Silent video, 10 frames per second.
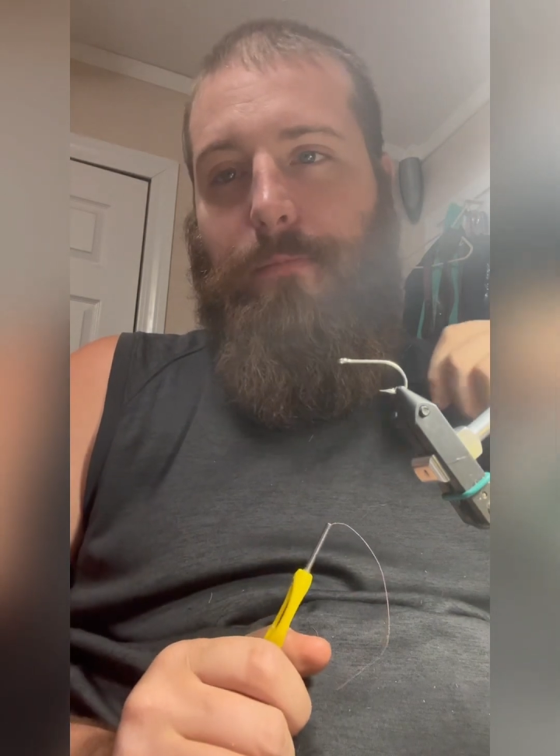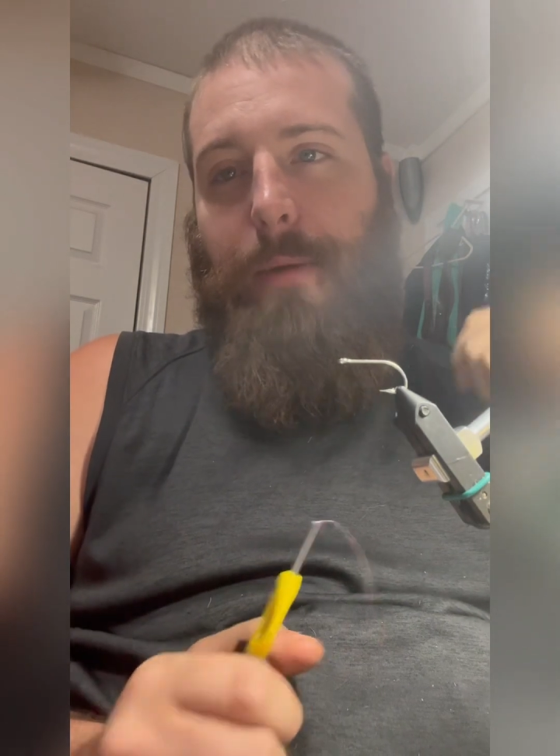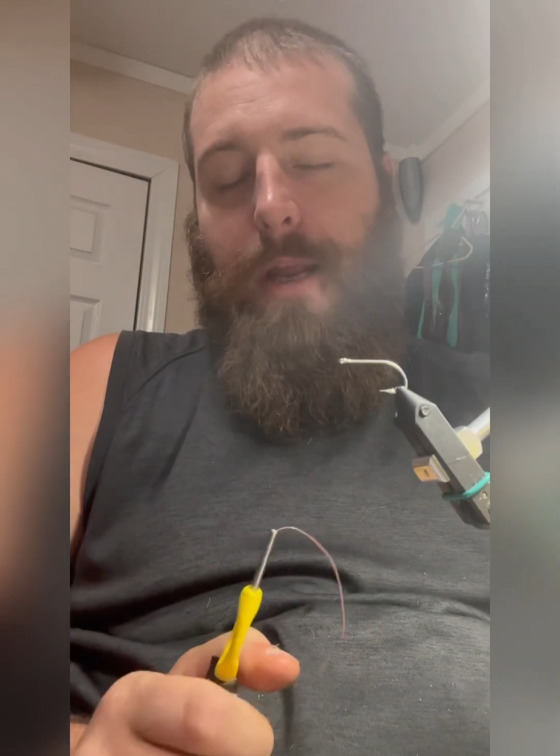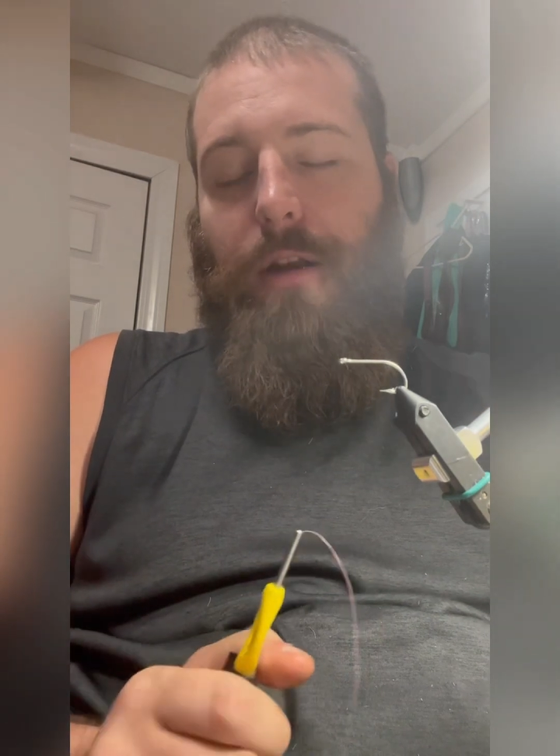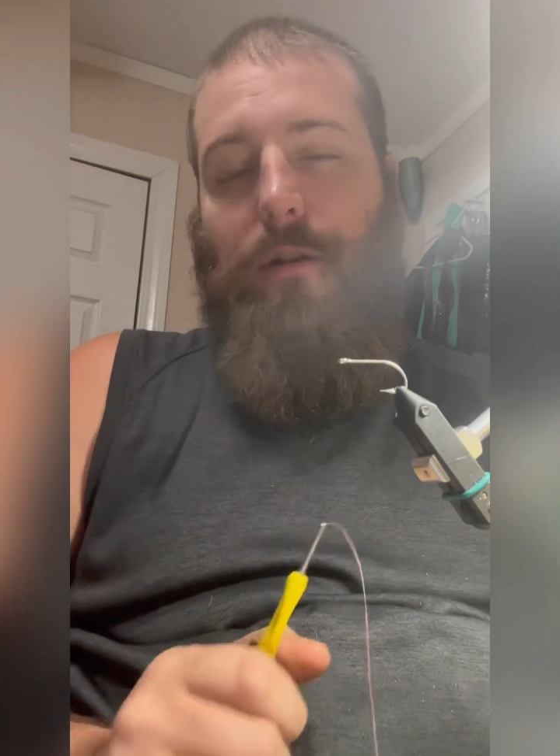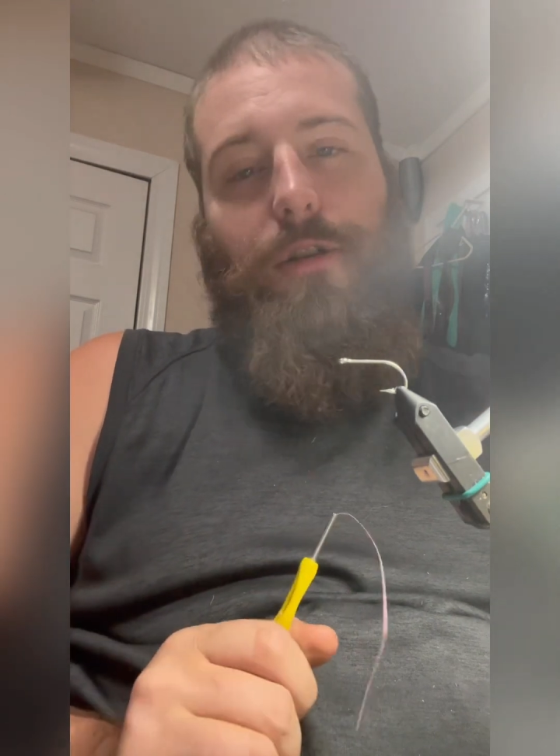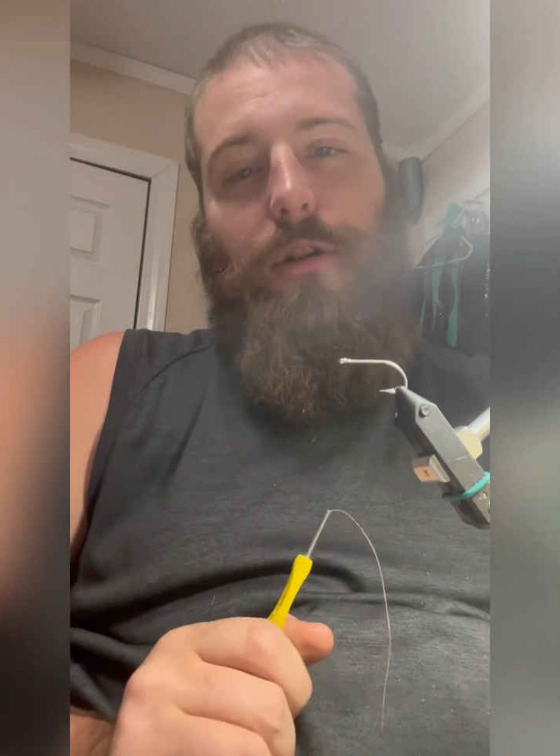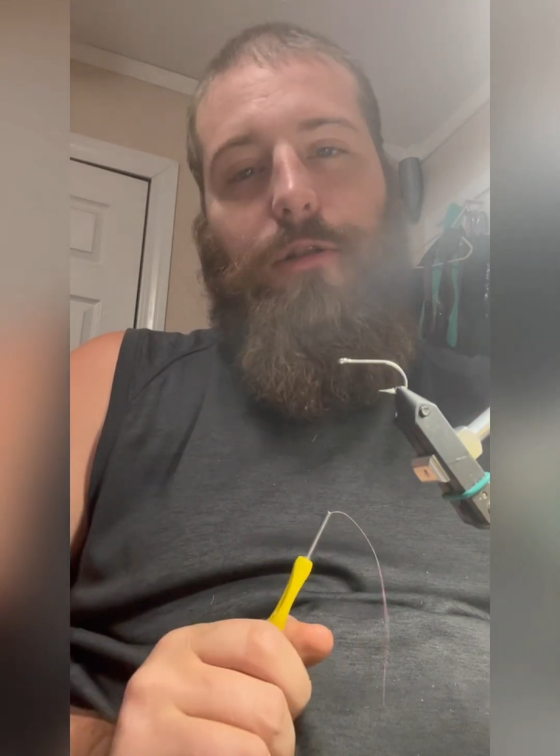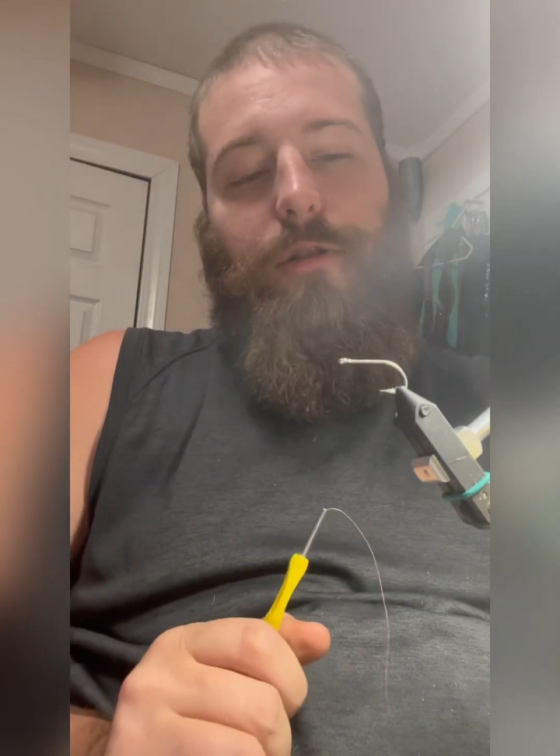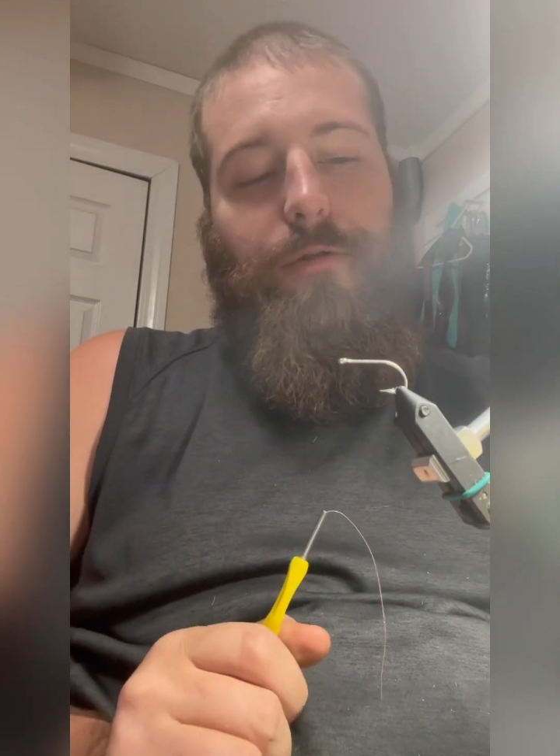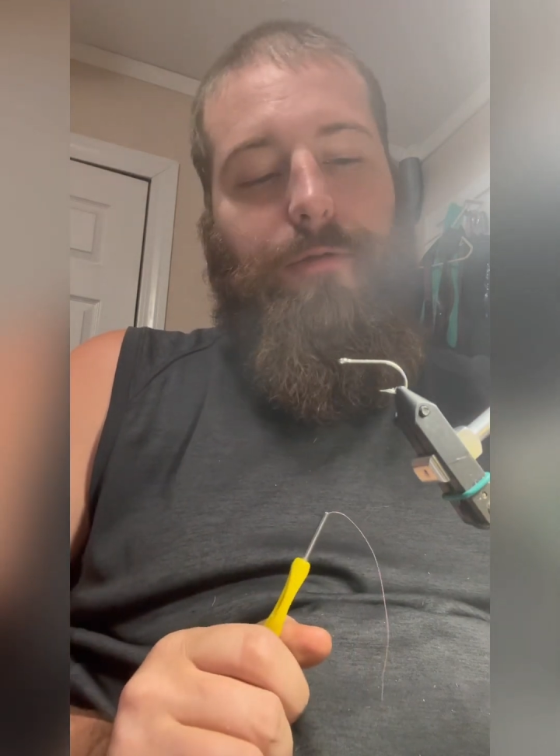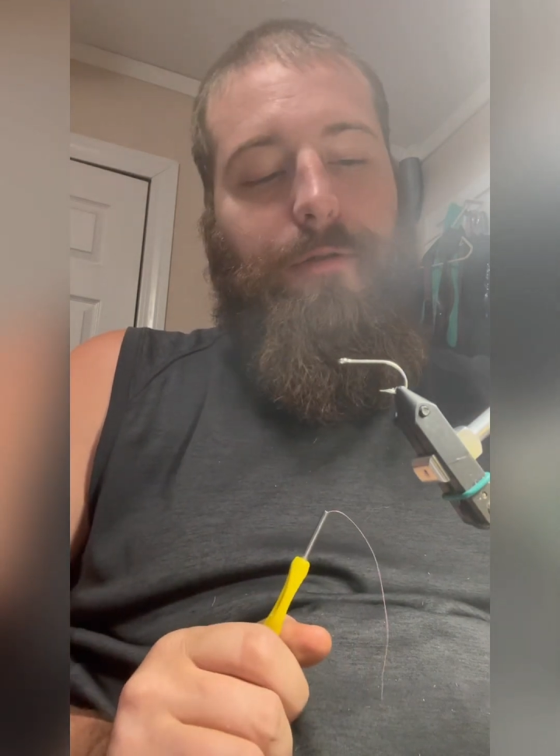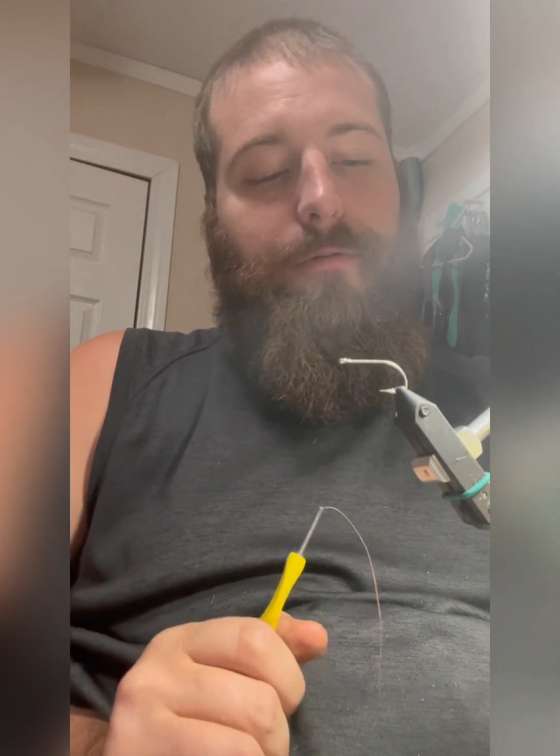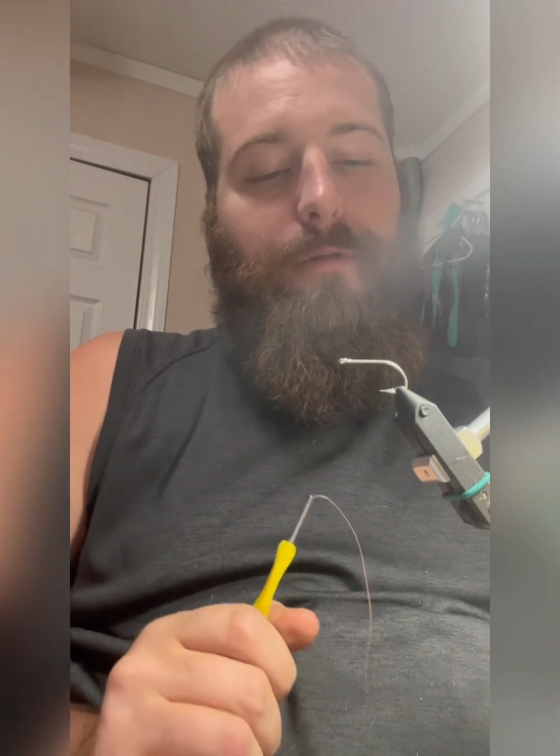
pink or chartreuse.